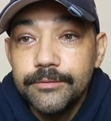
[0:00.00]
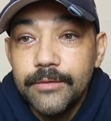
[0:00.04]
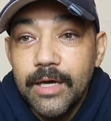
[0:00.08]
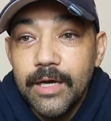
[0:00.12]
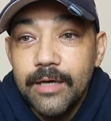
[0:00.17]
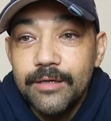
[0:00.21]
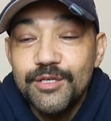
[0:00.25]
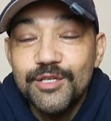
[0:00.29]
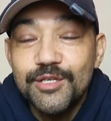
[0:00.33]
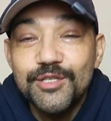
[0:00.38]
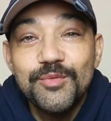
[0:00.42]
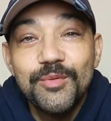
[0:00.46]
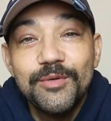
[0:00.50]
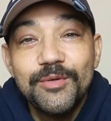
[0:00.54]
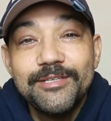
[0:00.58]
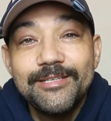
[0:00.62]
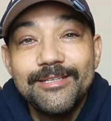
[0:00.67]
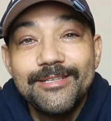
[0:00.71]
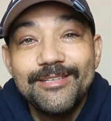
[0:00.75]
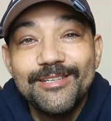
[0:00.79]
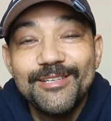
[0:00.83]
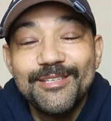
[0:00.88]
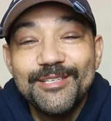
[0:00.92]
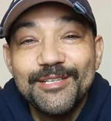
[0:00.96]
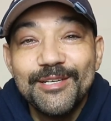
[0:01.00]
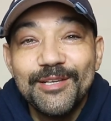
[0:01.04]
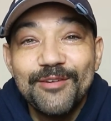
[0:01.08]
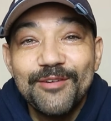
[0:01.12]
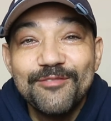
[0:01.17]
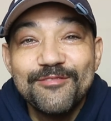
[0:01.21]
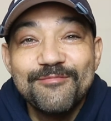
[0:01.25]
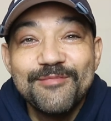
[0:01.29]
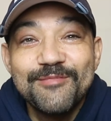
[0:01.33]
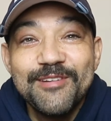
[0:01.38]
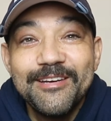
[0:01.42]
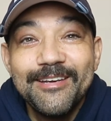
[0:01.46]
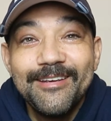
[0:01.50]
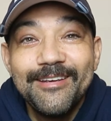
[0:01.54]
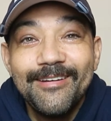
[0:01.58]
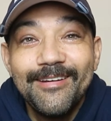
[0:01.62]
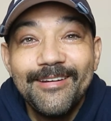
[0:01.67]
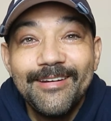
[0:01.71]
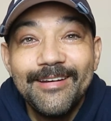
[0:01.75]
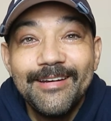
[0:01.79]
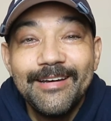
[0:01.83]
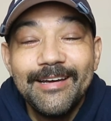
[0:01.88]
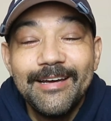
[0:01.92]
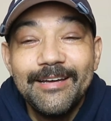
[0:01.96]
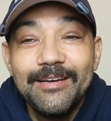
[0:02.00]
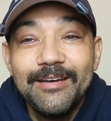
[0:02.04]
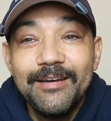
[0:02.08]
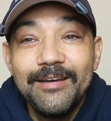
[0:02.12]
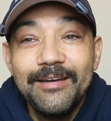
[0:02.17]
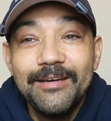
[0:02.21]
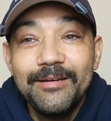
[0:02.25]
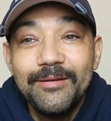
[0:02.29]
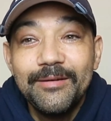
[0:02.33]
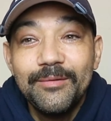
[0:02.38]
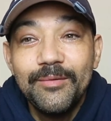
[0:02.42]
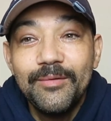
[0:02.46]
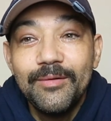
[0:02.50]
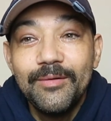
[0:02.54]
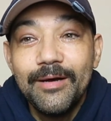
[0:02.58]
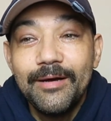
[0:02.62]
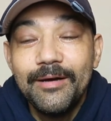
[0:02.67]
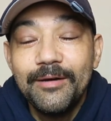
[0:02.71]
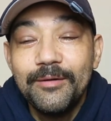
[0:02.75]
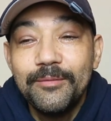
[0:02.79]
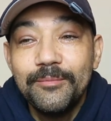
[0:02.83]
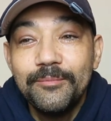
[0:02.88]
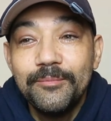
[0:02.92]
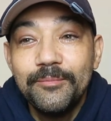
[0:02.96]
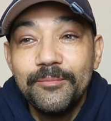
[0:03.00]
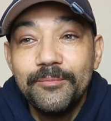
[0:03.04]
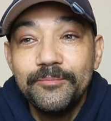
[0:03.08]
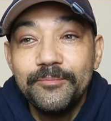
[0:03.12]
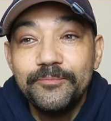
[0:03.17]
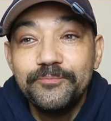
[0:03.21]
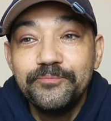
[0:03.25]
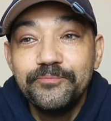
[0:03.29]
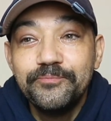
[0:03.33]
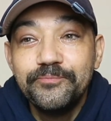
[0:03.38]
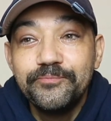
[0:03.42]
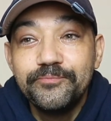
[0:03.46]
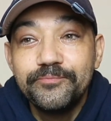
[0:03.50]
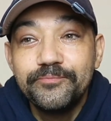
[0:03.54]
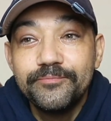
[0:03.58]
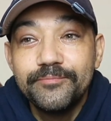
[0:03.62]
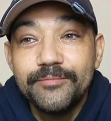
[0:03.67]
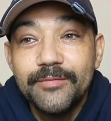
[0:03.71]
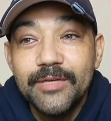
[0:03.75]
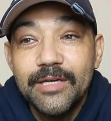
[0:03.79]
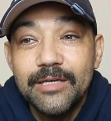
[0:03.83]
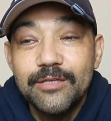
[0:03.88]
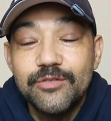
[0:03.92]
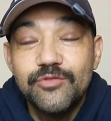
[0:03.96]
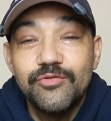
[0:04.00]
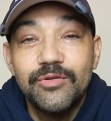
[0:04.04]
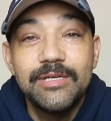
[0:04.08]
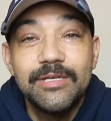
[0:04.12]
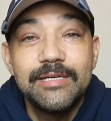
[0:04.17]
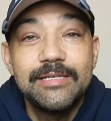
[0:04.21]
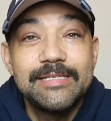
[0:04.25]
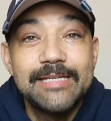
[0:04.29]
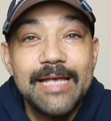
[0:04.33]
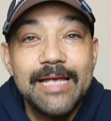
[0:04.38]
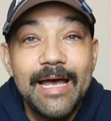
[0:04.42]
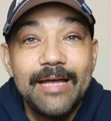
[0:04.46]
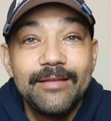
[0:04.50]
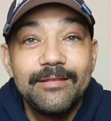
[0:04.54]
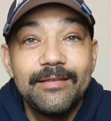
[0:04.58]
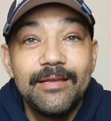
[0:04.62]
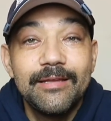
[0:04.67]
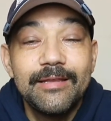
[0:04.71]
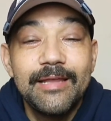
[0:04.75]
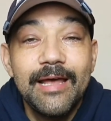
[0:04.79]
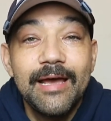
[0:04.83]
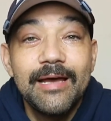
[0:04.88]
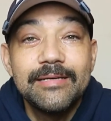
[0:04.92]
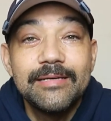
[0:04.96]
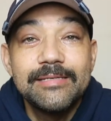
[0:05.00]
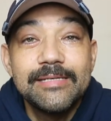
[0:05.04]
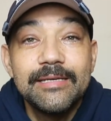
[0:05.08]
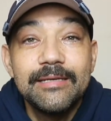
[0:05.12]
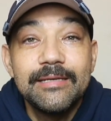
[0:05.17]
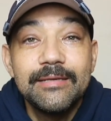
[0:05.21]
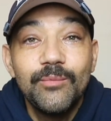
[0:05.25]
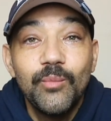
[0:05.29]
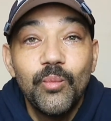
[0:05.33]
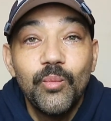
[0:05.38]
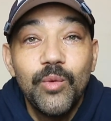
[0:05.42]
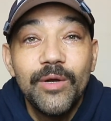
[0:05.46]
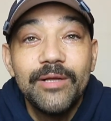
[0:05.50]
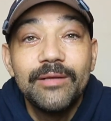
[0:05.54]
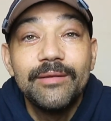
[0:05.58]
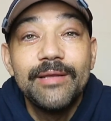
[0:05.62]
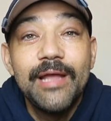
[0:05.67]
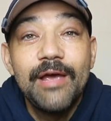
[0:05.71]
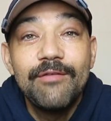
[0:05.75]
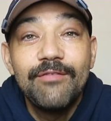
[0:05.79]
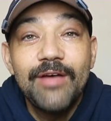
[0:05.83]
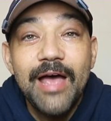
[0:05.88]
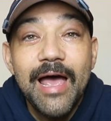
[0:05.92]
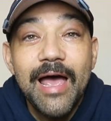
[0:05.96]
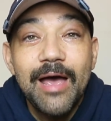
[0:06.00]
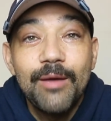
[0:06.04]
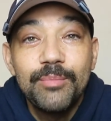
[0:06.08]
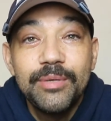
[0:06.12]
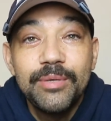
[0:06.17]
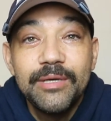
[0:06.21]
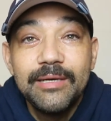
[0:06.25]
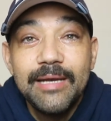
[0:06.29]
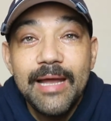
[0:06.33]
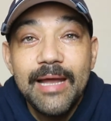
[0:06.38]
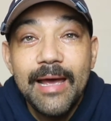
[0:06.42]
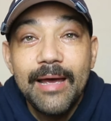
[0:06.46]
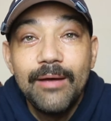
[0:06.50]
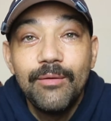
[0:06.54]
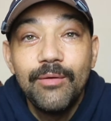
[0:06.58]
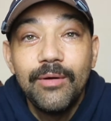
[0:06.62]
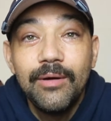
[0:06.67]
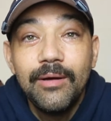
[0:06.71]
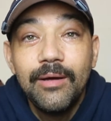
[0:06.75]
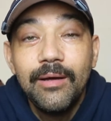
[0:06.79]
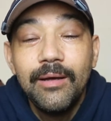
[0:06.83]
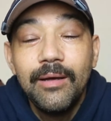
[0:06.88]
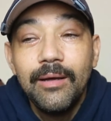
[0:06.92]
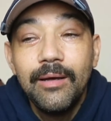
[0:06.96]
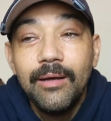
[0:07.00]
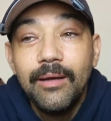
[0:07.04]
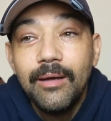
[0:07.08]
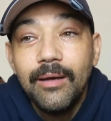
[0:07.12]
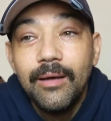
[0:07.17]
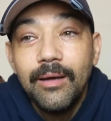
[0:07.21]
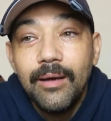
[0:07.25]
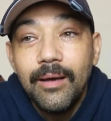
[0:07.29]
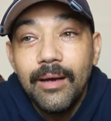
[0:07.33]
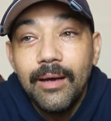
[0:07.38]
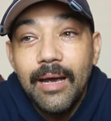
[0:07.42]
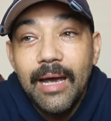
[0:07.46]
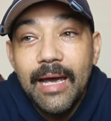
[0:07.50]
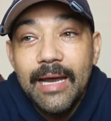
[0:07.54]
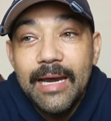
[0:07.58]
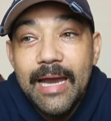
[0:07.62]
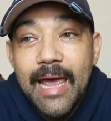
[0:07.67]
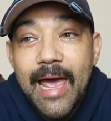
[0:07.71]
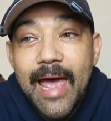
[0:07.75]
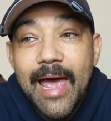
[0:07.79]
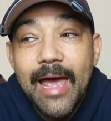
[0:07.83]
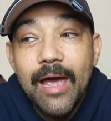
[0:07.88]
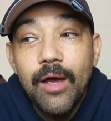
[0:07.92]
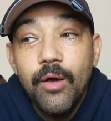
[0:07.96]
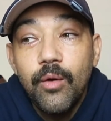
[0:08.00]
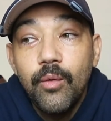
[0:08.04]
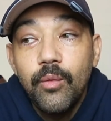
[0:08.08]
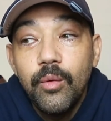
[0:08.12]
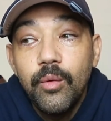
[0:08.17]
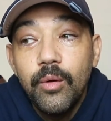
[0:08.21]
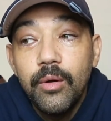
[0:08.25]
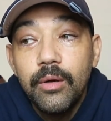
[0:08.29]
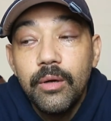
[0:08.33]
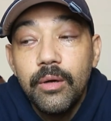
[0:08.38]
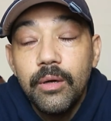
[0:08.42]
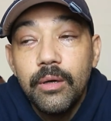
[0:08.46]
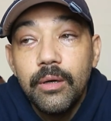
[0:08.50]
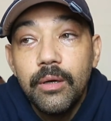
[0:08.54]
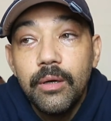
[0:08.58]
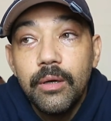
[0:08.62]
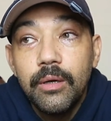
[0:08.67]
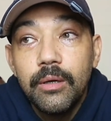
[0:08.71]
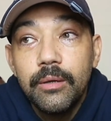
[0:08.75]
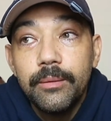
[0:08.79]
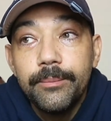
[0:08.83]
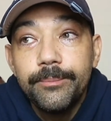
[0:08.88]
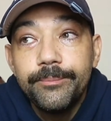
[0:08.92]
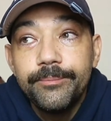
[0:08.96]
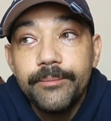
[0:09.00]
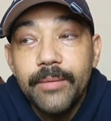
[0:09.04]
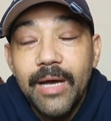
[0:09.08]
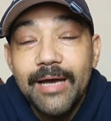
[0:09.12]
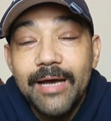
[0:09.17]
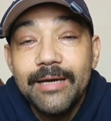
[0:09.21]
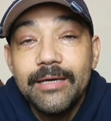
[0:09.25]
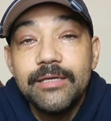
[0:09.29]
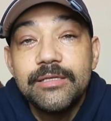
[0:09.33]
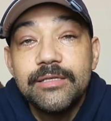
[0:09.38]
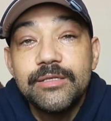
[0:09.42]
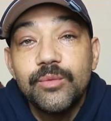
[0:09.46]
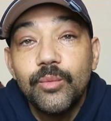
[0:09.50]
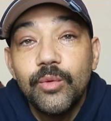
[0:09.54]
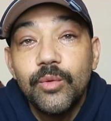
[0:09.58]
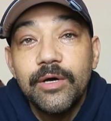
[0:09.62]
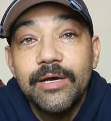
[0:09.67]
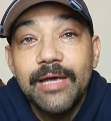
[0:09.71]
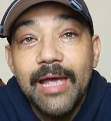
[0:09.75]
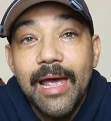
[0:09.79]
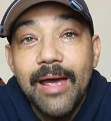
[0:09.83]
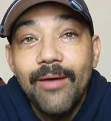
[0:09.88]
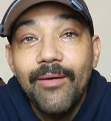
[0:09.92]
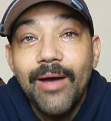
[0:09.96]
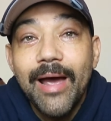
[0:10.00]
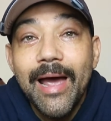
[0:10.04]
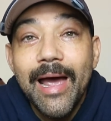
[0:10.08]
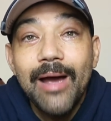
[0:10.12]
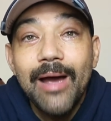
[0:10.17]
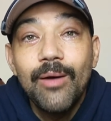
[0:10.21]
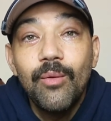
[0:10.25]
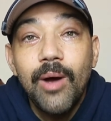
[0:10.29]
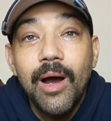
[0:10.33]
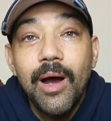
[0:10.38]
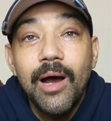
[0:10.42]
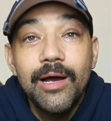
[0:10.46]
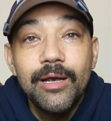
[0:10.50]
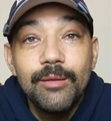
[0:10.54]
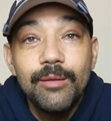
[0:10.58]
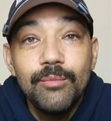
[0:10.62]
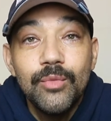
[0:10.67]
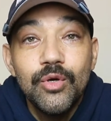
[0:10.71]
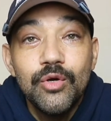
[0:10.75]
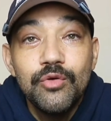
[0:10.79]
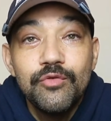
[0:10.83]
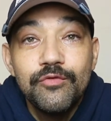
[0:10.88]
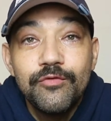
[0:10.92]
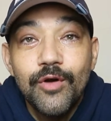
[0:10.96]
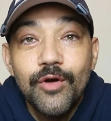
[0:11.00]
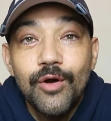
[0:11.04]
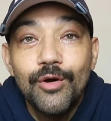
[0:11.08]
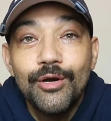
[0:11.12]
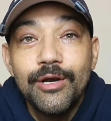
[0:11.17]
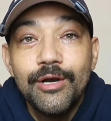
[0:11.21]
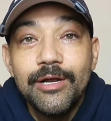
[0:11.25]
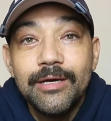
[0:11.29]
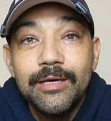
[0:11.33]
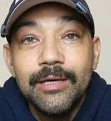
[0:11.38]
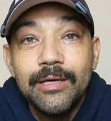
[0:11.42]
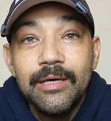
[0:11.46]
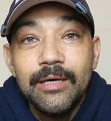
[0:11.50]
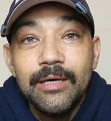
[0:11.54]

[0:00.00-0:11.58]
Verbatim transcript: I just wanted her to love me and um, it's really sad that that is, will never happen now and how I need to work out how I move on